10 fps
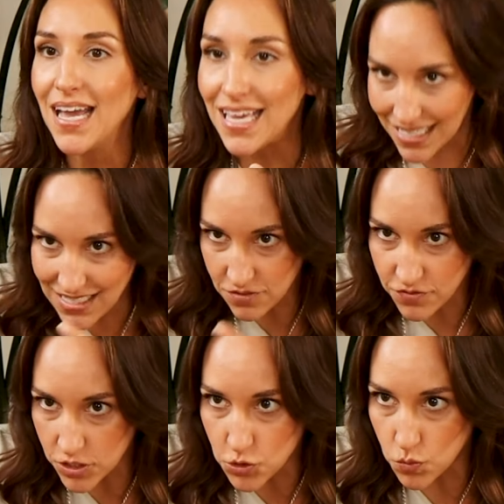my
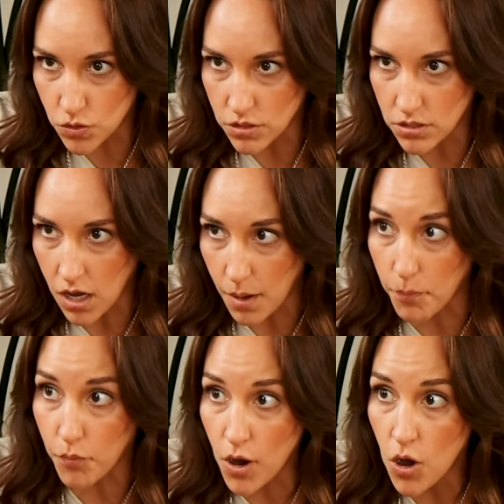individual
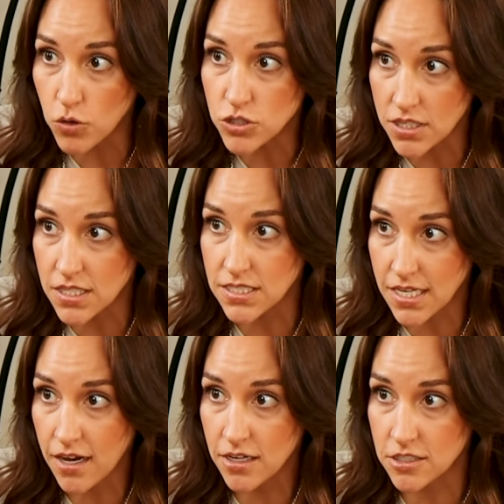approach at this
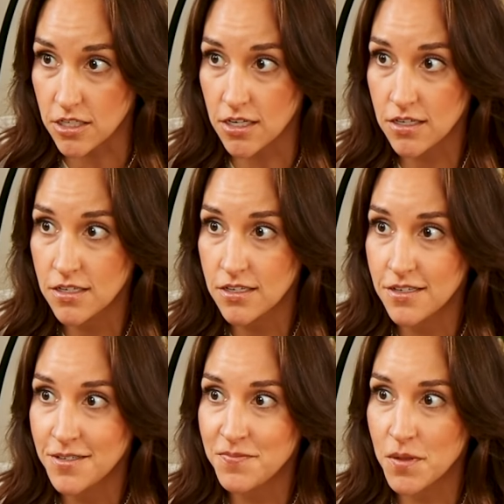character,
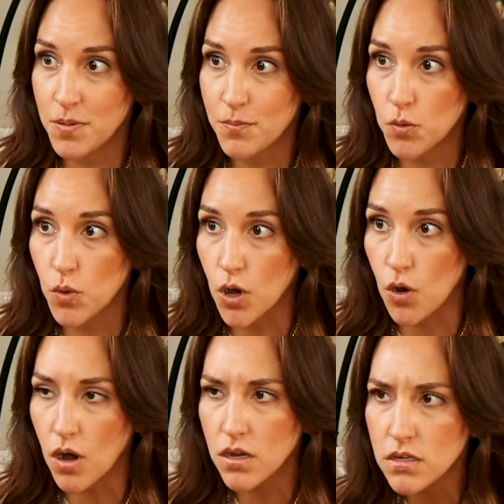that people will
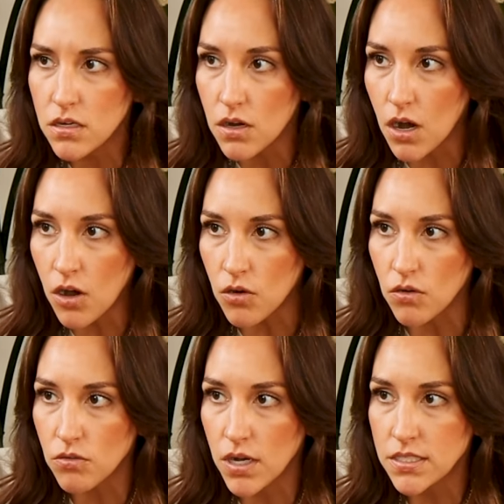go, oh,
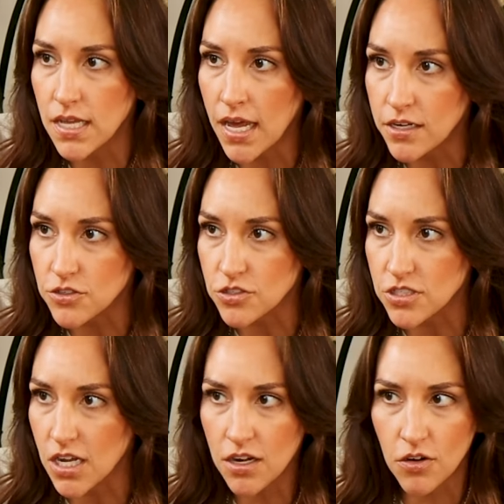why is that
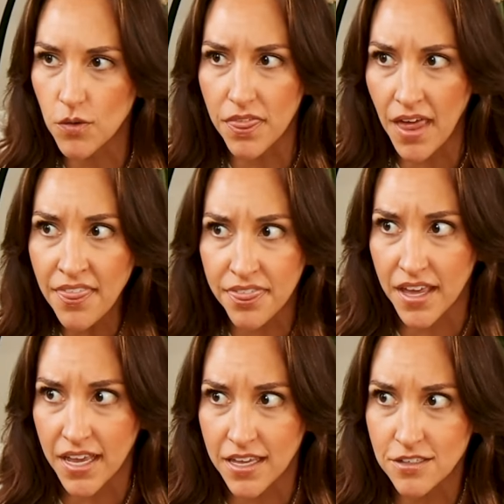interesting? I don't know what that
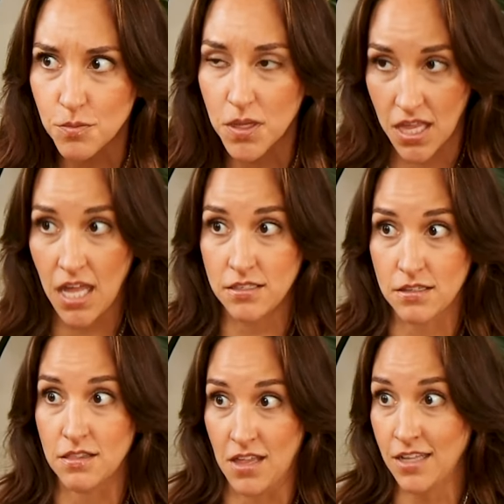thing is, but
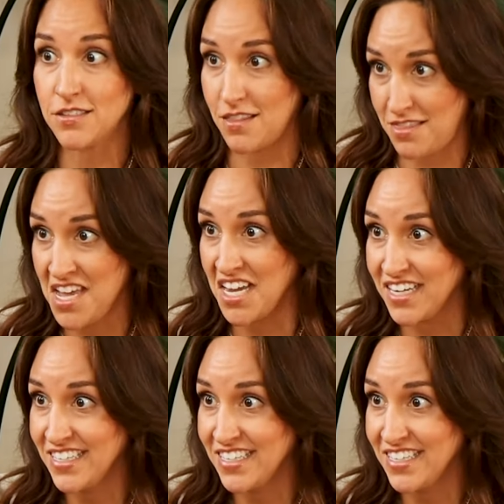that's a thing.